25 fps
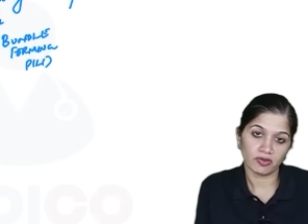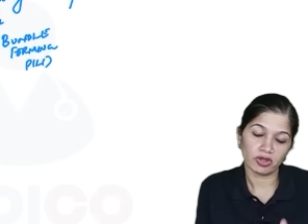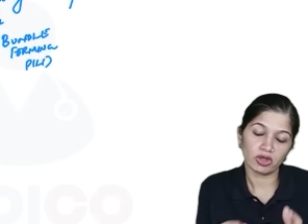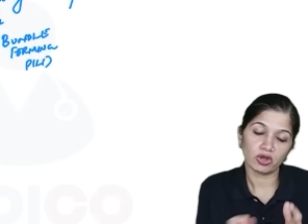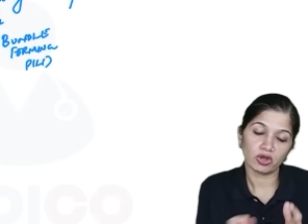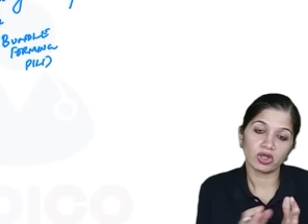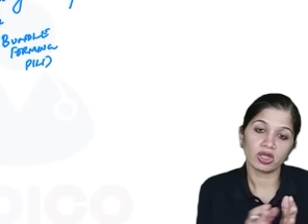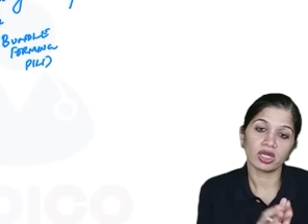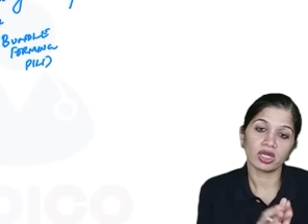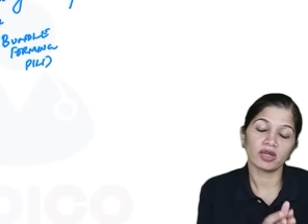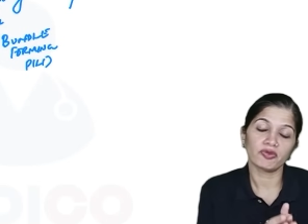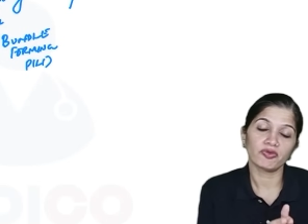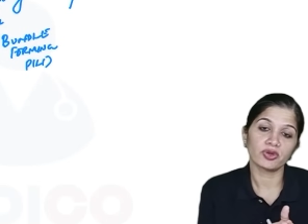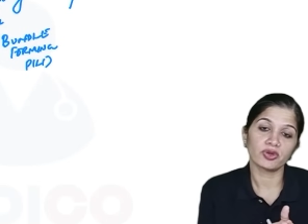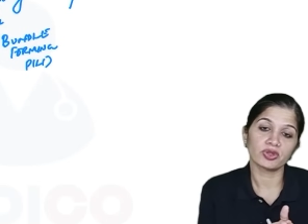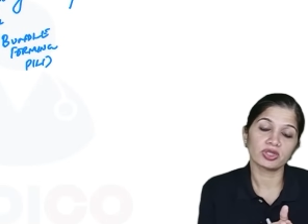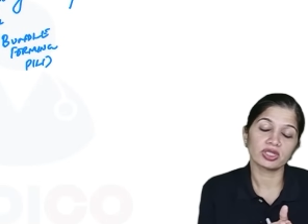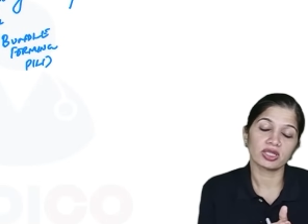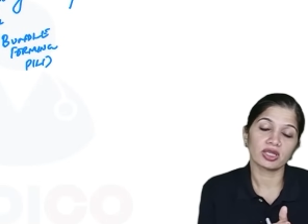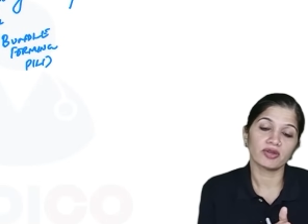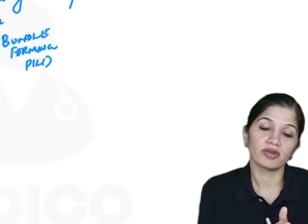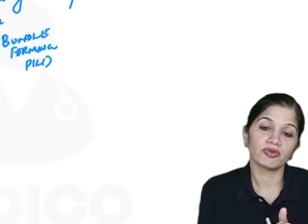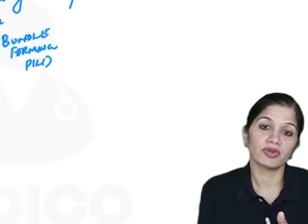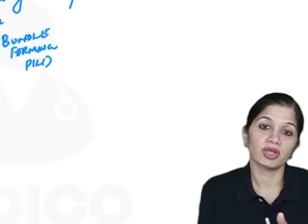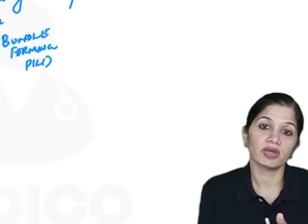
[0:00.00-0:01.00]
when you hear,
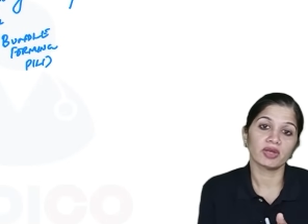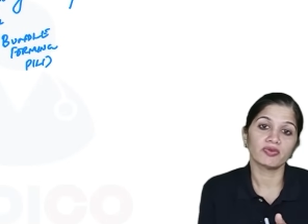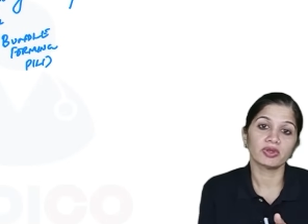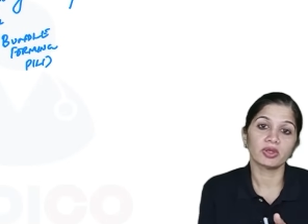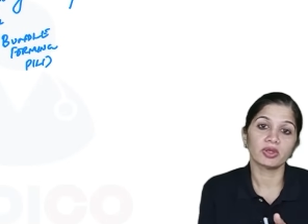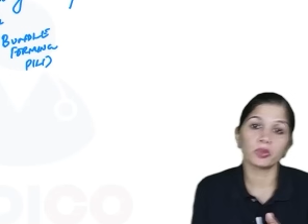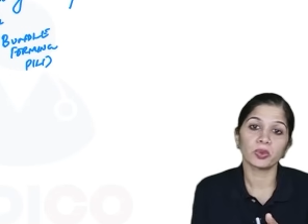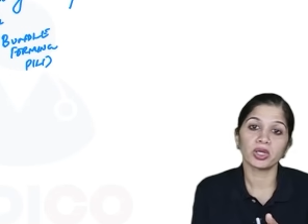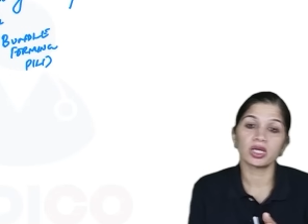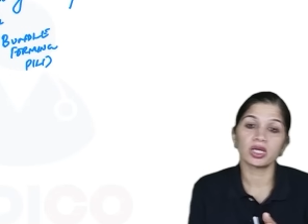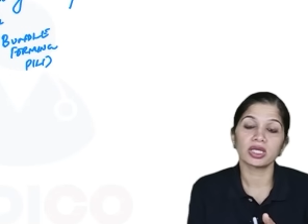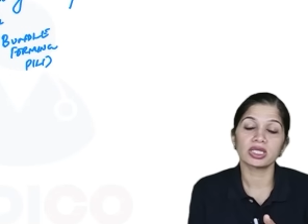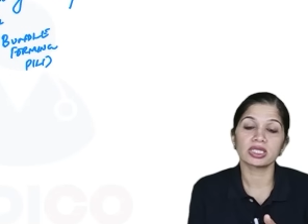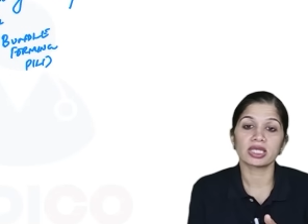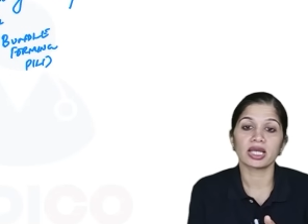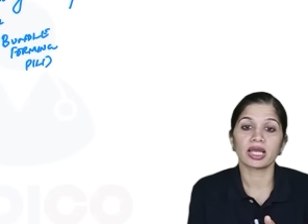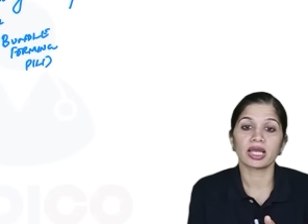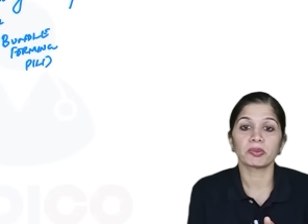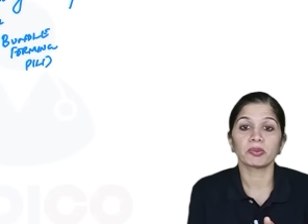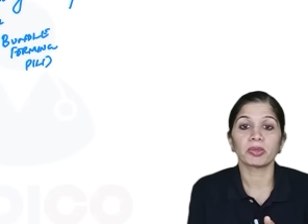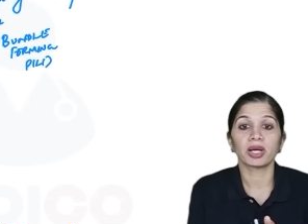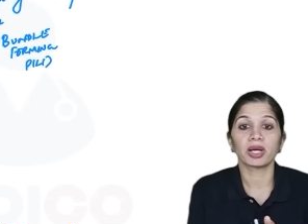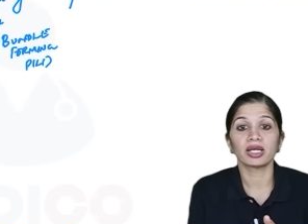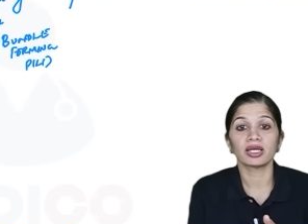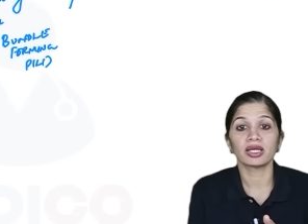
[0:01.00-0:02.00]
if the words
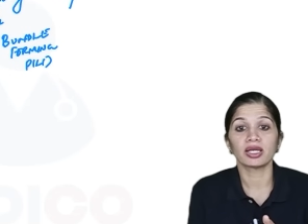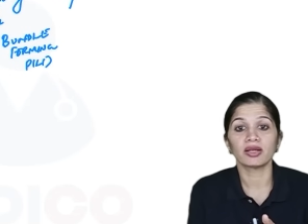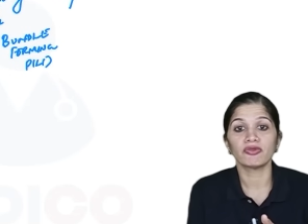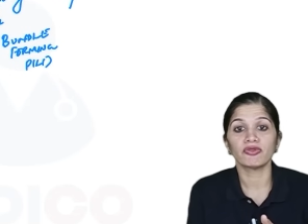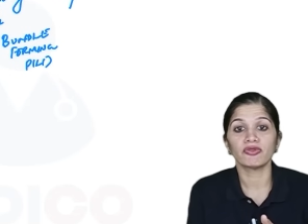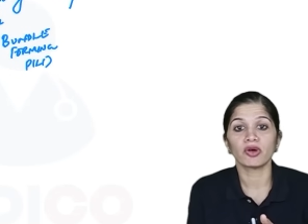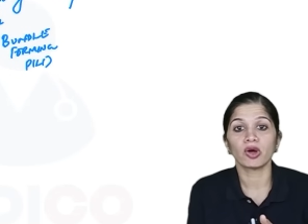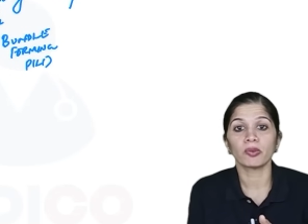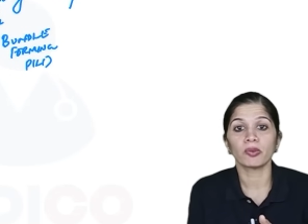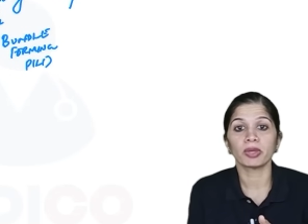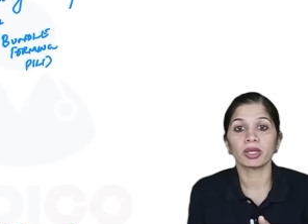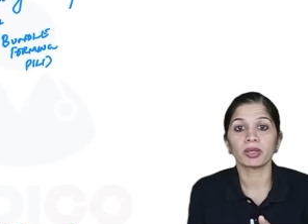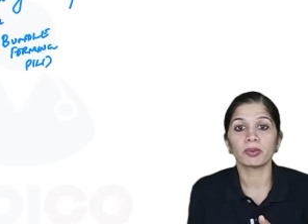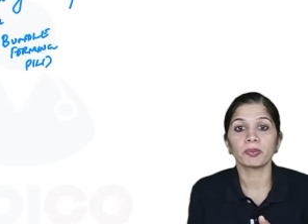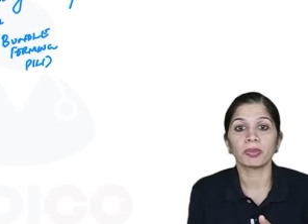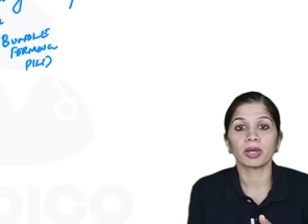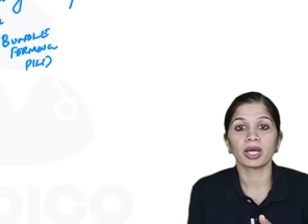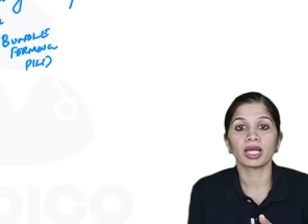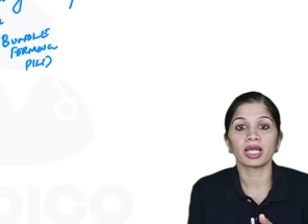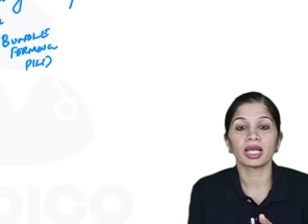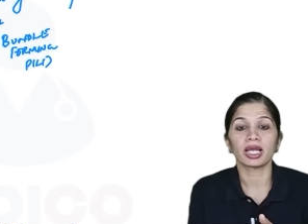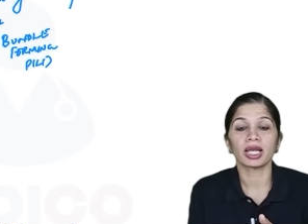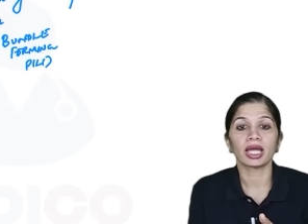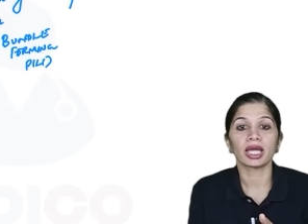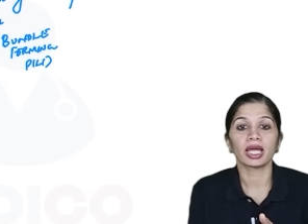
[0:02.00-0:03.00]
like bundle forming
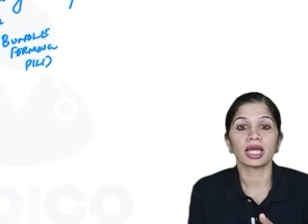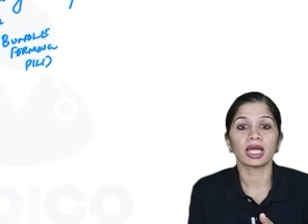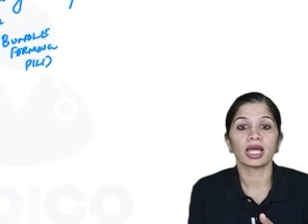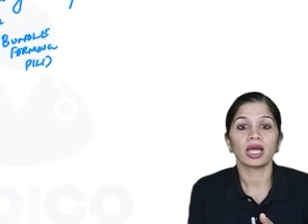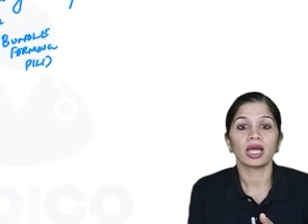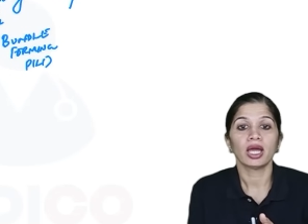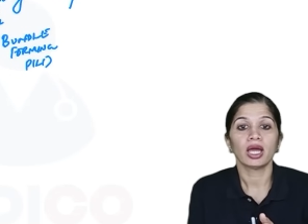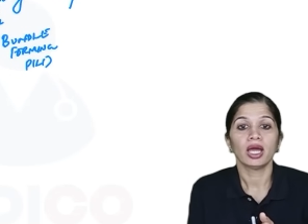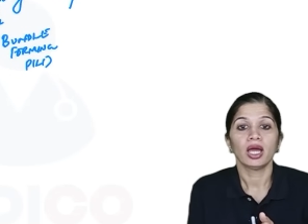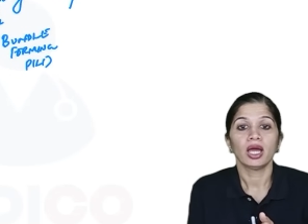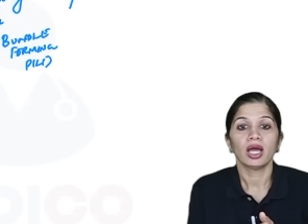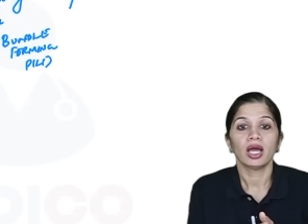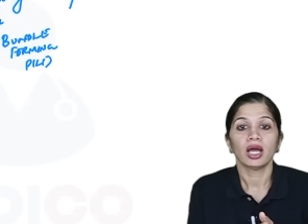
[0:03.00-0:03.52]
pili,